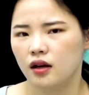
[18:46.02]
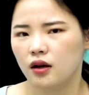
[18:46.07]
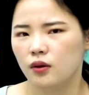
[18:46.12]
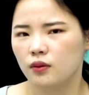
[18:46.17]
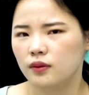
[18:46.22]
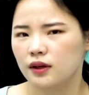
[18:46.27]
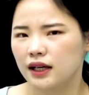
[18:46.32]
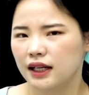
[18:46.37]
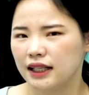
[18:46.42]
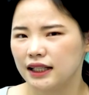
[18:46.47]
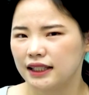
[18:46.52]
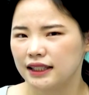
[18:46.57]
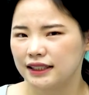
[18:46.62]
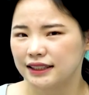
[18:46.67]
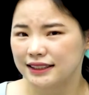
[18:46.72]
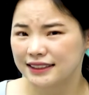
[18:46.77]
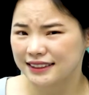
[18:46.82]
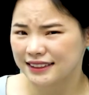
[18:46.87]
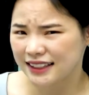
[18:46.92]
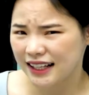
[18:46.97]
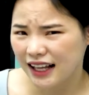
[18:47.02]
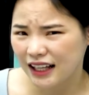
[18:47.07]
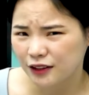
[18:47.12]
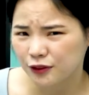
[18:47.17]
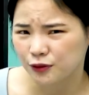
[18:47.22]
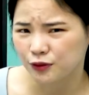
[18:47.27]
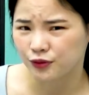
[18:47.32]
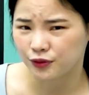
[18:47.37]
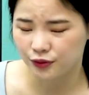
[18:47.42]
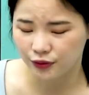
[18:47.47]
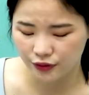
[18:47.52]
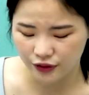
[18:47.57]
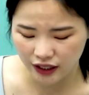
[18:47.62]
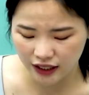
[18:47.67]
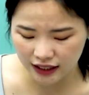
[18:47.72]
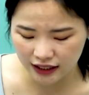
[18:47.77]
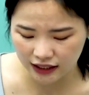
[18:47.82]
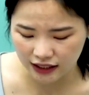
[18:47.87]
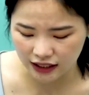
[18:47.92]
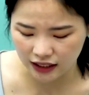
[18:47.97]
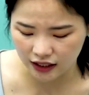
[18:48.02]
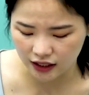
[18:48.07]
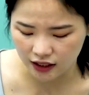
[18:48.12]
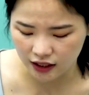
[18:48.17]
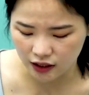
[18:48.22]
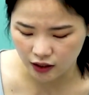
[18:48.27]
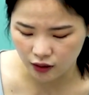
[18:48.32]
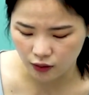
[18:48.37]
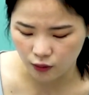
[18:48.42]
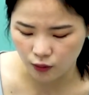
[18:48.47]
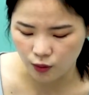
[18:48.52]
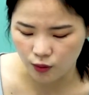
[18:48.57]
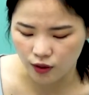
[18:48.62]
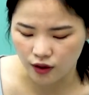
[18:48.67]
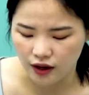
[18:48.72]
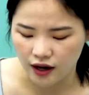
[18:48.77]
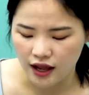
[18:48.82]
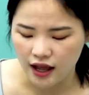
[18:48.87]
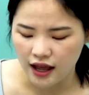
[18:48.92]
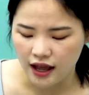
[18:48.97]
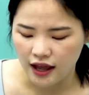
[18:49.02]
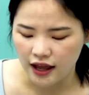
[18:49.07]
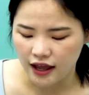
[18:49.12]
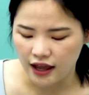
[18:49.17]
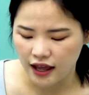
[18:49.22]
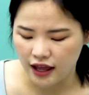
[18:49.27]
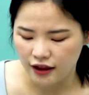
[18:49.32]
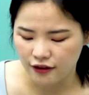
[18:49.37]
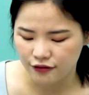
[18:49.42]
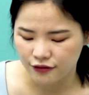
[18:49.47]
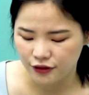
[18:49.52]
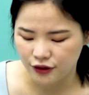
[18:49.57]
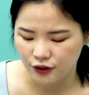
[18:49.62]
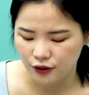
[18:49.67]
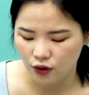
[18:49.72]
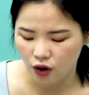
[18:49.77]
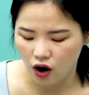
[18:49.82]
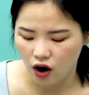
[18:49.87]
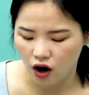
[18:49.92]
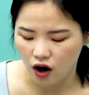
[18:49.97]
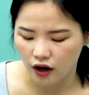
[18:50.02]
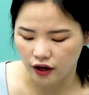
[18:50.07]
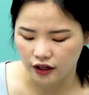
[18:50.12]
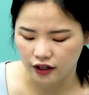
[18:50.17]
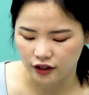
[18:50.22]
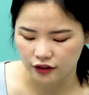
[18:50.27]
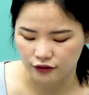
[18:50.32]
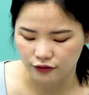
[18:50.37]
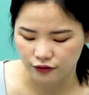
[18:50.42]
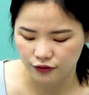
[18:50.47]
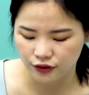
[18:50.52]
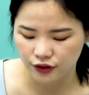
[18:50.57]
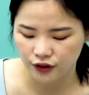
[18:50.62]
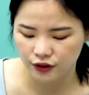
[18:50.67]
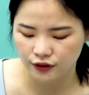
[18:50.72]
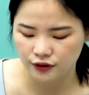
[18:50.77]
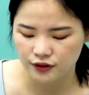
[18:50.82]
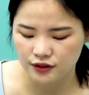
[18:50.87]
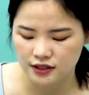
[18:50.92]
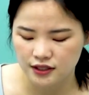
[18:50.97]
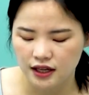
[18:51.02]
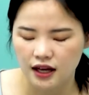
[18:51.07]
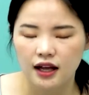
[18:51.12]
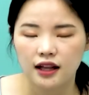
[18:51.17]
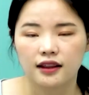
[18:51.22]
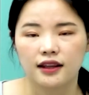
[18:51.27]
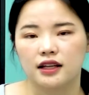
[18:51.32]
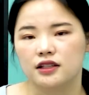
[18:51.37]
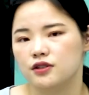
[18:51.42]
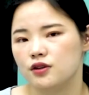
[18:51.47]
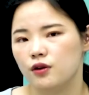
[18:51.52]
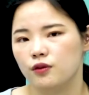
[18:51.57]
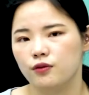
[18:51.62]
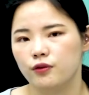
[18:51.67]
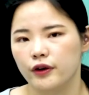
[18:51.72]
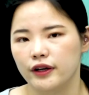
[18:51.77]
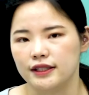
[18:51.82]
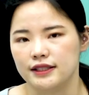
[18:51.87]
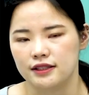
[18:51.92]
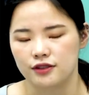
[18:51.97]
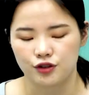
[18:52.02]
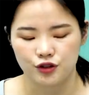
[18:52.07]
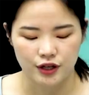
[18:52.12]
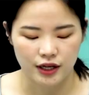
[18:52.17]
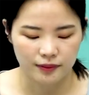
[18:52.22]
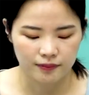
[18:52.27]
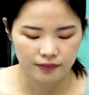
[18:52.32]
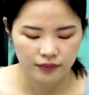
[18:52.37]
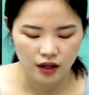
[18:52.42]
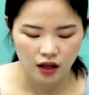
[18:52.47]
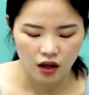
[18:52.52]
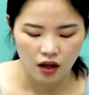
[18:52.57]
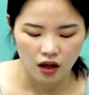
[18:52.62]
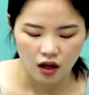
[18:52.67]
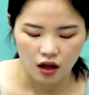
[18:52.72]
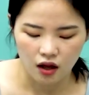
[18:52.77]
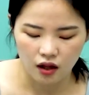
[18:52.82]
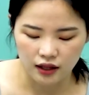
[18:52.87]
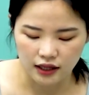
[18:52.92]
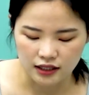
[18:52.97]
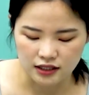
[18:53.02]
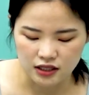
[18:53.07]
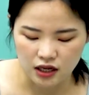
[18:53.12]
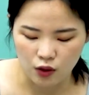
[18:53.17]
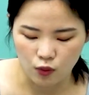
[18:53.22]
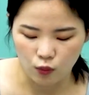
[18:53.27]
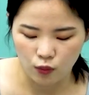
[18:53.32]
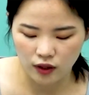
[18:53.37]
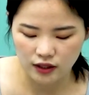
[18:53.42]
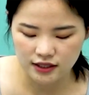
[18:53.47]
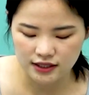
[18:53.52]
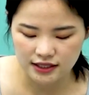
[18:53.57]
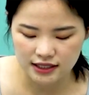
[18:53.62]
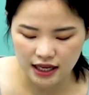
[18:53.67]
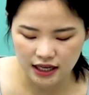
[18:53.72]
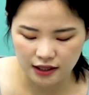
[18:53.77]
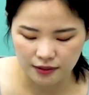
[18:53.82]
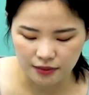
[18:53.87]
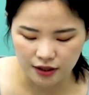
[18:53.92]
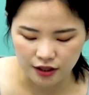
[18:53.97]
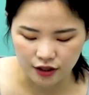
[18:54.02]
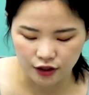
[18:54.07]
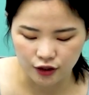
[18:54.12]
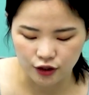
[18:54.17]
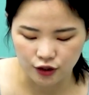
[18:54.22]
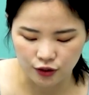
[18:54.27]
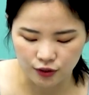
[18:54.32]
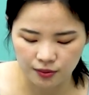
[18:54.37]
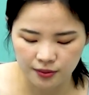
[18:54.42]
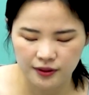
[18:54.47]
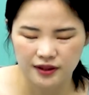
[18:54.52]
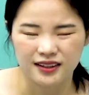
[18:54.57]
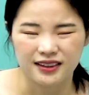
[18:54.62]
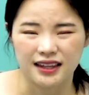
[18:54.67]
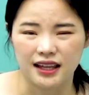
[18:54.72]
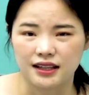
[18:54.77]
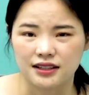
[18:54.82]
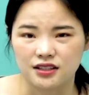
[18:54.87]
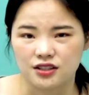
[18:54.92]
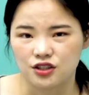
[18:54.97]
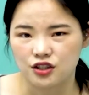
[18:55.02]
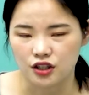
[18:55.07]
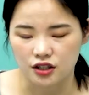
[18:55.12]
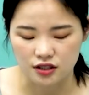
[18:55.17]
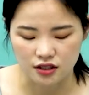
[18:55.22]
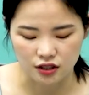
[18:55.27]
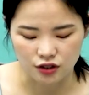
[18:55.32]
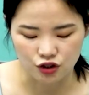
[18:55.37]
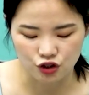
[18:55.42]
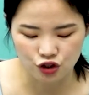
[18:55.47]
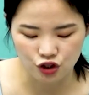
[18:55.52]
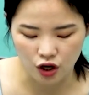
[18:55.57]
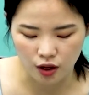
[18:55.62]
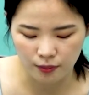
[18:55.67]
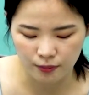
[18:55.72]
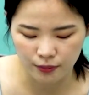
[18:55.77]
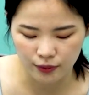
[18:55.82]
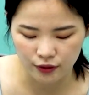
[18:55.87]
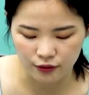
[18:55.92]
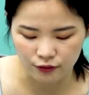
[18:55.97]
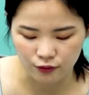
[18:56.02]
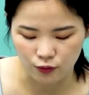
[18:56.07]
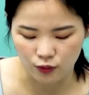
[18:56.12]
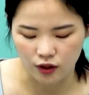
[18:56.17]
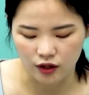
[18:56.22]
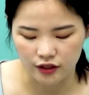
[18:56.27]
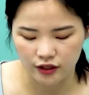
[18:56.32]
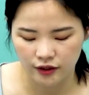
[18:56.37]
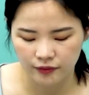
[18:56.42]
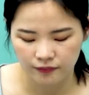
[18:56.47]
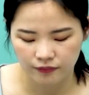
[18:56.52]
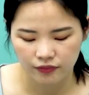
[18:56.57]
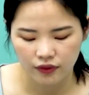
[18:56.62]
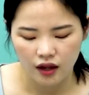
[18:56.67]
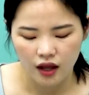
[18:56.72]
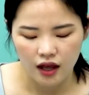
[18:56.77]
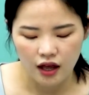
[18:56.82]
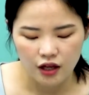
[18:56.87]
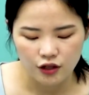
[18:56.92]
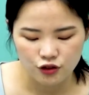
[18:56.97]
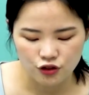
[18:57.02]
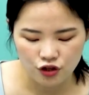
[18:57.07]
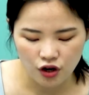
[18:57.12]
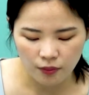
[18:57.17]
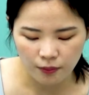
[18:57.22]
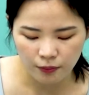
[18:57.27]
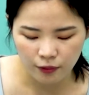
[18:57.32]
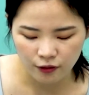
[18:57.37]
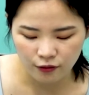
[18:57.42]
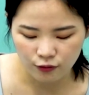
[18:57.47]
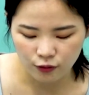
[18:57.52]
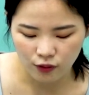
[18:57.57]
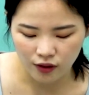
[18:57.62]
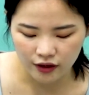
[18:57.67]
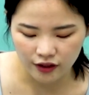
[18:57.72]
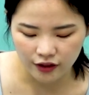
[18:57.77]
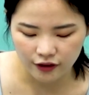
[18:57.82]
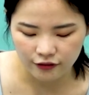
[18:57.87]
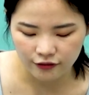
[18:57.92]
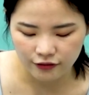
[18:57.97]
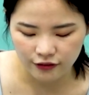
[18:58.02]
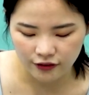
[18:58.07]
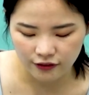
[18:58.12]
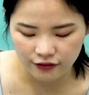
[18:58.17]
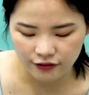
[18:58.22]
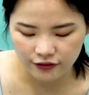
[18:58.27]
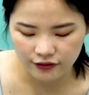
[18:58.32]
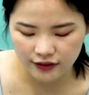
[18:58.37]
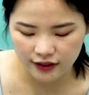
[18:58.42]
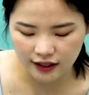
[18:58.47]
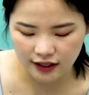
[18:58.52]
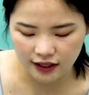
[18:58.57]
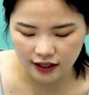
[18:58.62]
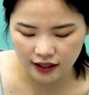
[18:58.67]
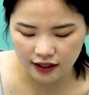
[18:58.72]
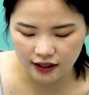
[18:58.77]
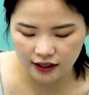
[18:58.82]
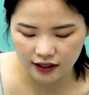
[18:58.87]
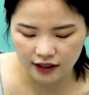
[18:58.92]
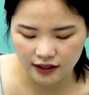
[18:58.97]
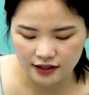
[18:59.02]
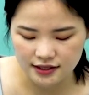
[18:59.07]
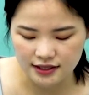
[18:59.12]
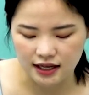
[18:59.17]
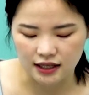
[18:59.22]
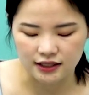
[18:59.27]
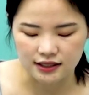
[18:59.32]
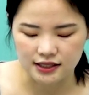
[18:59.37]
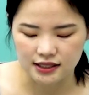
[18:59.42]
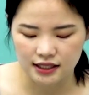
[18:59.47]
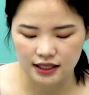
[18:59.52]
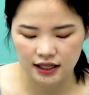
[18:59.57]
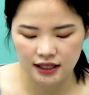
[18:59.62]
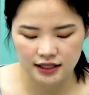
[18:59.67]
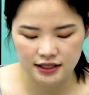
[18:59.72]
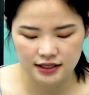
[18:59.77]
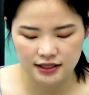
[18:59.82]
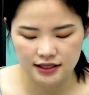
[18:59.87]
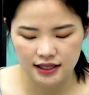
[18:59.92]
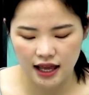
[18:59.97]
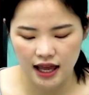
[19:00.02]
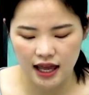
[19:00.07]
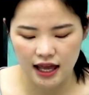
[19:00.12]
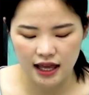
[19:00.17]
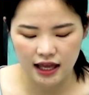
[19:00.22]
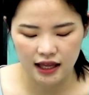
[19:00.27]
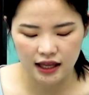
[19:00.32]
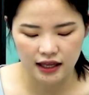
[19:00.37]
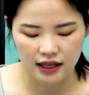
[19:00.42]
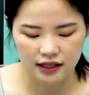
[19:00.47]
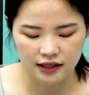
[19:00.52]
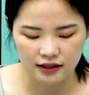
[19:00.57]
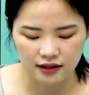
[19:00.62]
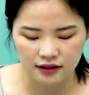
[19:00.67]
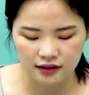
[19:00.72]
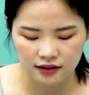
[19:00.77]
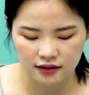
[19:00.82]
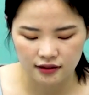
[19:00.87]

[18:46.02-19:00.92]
Well, not really. Or if you are confused, let's go for extreme. Let's say 1 centimeter cube, that's just a drop of water. Drop of water 50 Celsius and